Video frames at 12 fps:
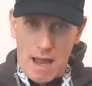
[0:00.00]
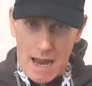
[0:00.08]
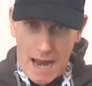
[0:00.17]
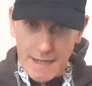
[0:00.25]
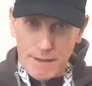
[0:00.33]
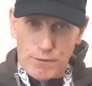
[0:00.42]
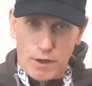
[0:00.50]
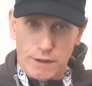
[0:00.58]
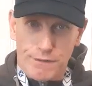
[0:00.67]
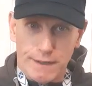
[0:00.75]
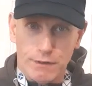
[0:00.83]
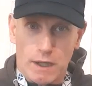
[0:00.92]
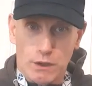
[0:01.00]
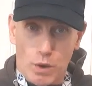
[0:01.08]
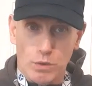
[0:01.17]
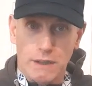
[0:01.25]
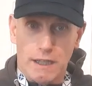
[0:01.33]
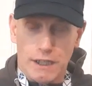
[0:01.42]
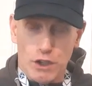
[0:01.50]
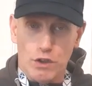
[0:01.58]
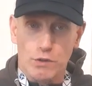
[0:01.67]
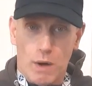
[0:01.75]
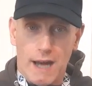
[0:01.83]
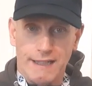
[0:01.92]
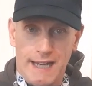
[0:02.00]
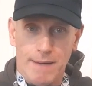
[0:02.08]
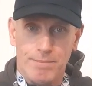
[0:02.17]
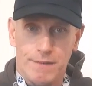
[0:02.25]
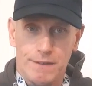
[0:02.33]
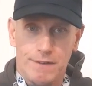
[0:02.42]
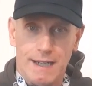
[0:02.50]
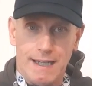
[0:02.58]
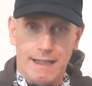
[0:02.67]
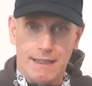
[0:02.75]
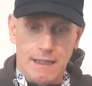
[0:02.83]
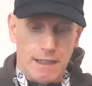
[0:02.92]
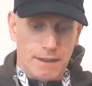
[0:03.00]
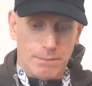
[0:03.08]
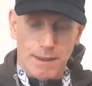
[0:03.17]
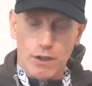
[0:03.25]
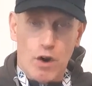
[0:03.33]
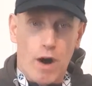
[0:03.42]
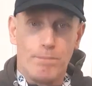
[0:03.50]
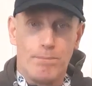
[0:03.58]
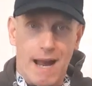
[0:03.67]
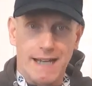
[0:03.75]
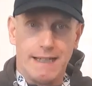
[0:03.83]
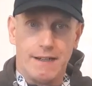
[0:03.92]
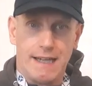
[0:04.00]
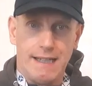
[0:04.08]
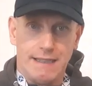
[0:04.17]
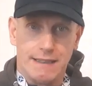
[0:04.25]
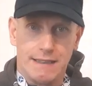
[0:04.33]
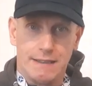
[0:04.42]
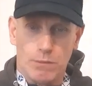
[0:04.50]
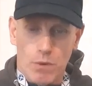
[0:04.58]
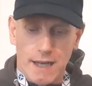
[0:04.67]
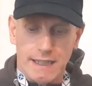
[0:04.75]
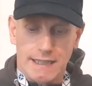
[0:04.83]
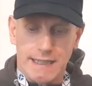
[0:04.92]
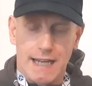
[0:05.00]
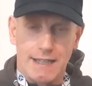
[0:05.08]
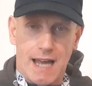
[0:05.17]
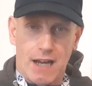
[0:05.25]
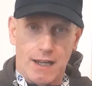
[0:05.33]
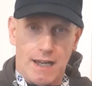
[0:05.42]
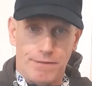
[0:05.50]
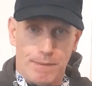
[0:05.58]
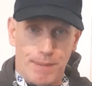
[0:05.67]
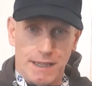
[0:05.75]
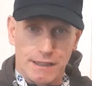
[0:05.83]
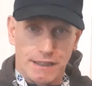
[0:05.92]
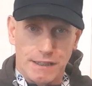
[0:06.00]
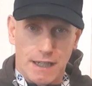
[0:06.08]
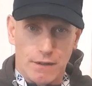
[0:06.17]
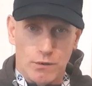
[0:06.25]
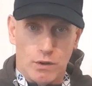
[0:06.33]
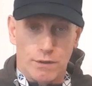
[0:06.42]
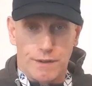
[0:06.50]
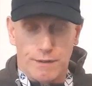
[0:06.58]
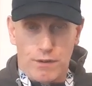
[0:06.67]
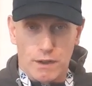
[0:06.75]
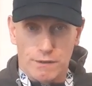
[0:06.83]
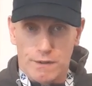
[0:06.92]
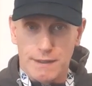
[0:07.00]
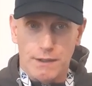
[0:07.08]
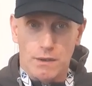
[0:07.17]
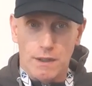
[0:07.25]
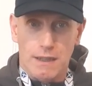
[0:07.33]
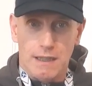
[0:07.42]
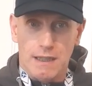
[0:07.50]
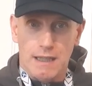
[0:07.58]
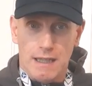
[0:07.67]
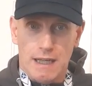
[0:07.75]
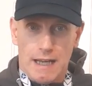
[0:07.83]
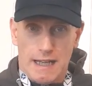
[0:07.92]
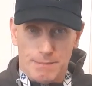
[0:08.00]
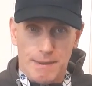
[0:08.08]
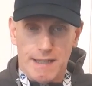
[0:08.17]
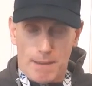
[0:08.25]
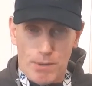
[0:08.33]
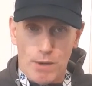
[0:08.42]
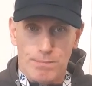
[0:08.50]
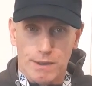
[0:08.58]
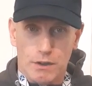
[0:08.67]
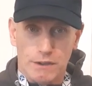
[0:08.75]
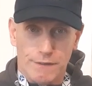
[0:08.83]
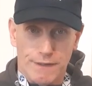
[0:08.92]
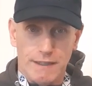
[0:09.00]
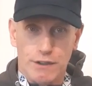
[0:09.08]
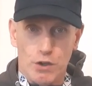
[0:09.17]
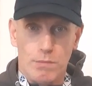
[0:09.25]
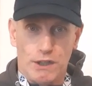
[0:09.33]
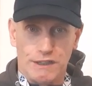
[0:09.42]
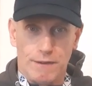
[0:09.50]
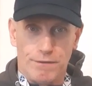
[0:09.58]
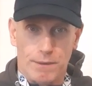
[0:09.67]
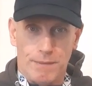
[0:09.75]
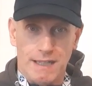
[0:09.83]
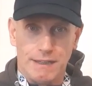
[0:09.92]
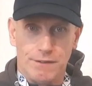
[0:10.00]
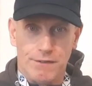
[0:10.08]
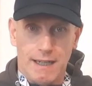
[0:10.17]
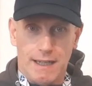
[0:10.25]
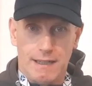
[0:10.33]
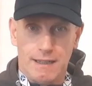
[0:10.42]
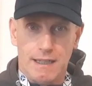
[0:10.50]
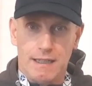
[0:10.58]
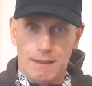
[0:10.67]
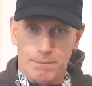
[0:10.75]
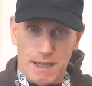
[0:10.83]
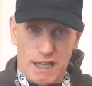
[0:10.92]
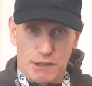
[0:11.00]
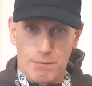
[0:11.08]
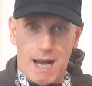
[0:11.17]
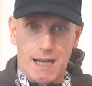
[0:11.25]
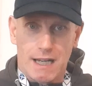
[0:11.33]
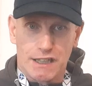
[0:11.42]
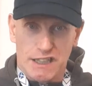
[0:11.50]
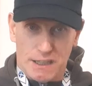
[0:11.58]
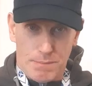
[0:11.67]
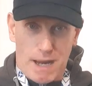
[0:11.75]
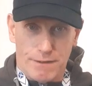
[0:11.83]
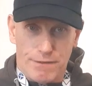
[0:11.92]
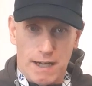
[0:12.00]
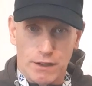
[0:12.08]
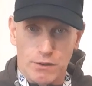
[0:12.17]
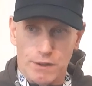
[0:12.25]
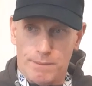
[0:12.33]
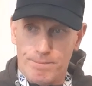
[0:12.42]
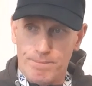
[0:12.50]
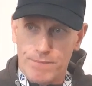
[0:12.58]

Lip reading: In the first video I told you they use one name, right? They've been caught bank of rights. The one who sent that letter for Paisley Sheriff Court for the first video has made a bib because they've given too much information, right? They've been a smart ass and it's backfired on them.